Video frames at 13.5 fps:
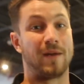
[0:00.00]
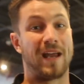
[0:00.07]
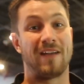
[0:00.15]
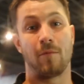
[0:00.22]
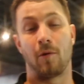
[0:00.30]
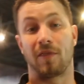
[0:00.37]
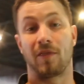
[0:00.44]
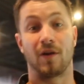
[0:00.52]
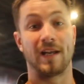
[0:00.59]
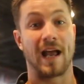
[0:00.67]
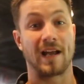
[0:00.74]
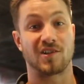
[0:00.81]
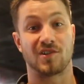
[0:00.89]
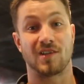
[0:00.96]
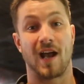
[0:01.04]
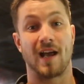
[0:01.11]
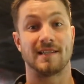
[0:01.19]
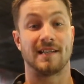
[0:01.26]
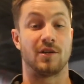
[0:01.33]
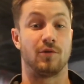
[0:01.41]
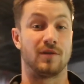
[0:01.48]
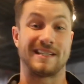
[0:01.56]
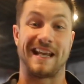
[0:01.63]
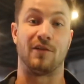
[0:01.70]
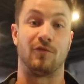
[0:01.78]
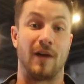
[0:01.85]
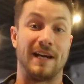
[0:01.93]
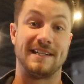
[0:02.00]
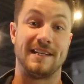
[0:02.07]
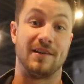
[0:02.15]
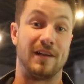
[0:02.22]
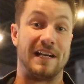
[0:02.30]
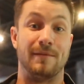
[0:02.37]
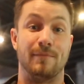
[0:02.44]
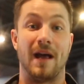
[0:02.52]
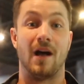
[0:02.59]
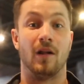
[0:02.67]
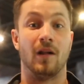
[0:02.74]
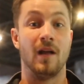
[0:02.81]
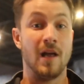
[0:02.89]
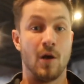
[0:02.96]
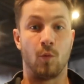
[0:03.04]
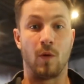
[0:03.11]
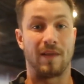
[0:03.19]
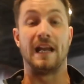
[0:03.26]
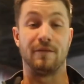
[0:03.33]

We have about 30 exercises. It will send right to your email with